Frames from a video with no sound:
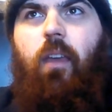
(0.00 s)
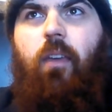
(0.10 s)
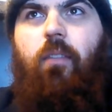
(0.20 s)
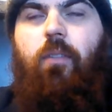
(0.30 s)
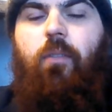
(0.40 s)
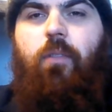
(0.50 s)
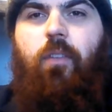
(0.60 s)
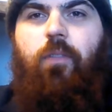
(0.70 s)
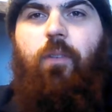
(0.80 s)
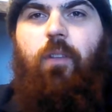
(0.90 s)
There was a
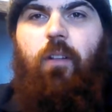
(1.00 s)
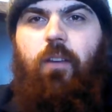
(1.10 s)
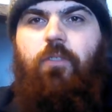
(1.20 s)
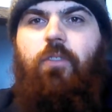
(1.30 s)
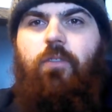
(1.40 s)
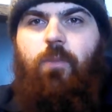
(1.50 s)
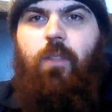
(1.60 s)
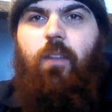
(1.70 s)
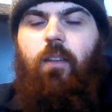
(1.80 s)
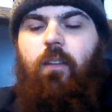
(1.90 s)
few little issues
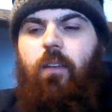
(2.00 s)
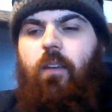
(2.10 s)
with it.